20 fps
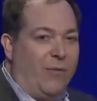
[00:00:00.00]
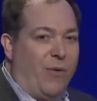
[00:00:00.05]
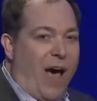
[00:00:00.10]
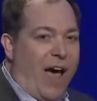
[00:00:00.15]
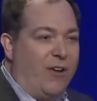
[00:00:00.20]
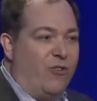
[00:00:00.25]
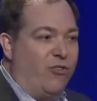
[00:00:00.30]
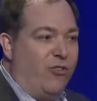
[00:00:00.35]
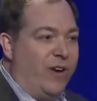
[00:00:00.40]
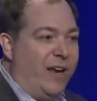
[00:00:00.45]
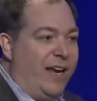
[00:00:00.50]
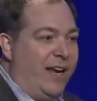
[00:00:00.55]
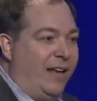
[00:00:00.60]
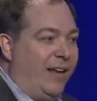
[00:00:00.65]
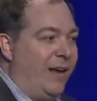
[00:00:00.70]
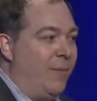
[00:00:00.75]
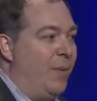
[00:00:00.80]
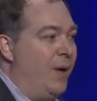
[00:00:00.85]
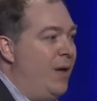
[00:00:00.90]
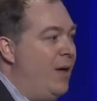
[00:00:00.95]
of hydrogen and
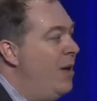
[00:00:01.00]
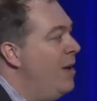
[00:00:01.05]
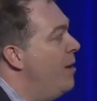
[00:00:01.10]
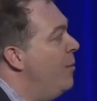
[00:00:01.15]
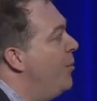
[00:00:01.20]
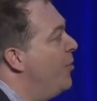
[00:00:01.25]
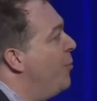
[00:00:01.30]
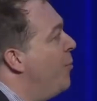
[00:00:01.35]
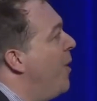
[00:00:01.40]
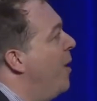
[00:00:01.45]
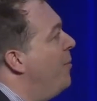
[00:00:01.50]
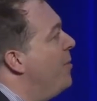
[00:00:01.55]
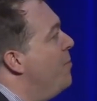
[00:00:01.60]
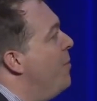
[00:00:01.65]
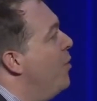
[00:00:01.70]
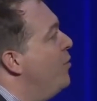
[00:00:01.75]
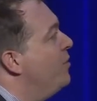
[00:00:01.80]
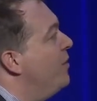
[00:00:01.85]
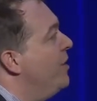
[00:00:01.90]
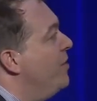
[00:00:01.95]
helium, but they're probably
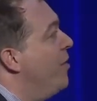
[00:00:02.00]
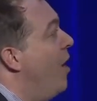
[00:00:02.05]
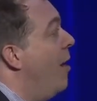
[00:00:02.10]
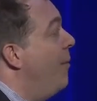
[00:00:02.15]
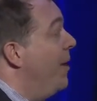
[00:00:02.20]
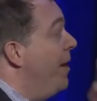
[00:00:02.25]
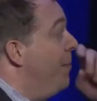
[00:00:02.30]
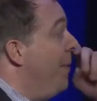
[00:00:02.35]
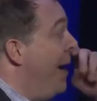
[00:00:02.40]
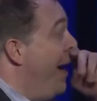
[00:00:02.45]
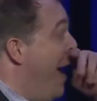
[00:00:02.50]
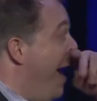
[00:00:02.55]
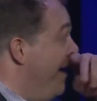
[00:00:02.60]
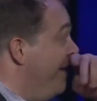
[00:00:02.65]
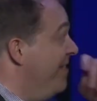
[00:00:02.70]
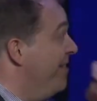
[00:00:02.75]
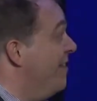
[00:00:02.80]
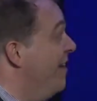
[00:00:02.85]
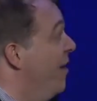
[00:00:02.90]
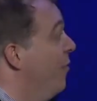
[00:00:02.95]
mostly dominated by
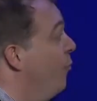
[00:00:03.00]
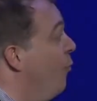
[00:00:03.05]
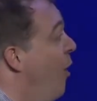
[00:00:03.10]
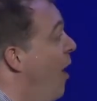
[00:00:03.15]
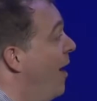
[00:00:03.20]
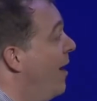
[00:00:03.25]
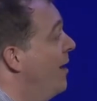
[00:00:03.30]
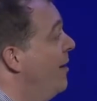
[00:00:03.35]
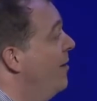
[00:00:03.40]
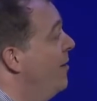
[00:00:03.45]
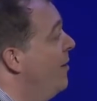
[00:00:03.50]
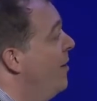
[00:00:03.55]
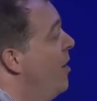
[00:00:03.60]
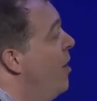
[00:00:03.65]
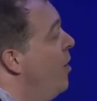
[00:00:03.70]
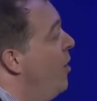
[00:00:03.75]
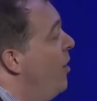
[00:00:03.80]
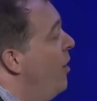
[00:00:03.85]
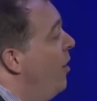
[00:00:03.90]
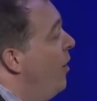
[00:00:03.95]
ice and rock.
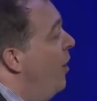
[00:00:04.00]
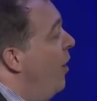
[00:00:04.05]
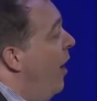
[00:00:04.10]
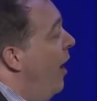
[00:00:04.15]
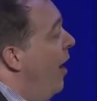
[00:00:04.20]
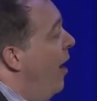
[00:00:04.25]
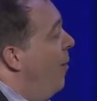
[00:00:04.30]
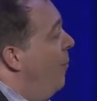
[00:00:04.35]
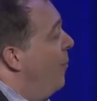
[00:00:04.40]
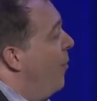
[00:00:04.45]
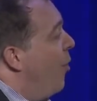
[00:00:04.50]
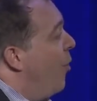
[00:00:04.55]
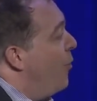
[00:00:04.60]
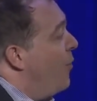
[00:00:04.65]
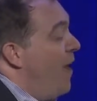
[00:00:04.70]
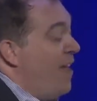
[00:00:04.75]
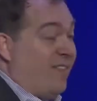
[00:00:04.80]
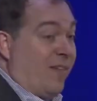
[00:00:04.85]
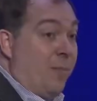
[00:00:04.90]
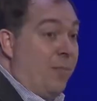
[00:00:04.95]
Um,
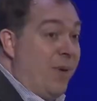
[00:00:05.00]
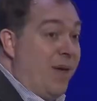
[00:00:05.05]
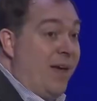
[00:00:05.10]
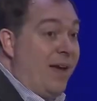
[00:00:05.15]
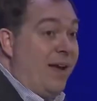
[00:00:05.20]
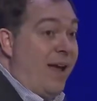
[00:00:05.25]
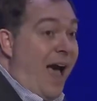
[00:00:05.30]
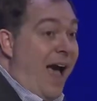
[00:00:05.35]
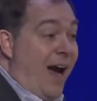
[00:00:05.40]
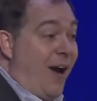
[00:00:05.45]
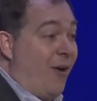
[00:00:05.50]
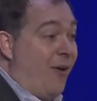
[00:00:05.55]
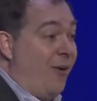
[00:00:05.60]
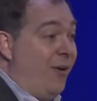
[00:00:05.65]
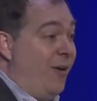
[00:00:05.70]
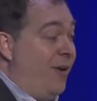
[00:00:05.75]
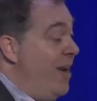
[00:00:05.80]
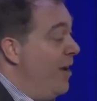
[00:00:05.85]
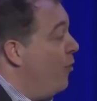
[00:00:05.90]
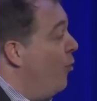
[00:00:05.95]
Earth has a big
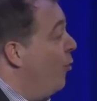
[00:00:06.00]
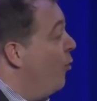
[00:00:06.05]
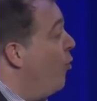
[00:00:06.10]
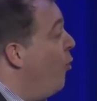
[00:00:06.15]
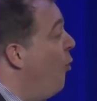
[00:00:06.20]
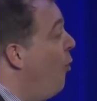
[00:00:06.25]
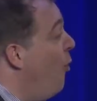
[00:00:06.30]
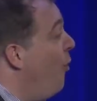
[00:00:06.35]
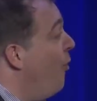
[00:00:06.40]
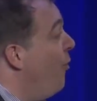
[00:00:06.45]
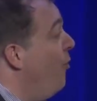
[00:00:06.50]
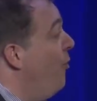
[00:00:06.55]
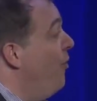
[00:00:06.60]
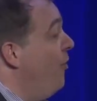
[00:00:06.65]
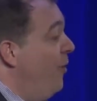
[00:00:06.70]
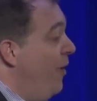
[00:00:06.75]
iron nickel core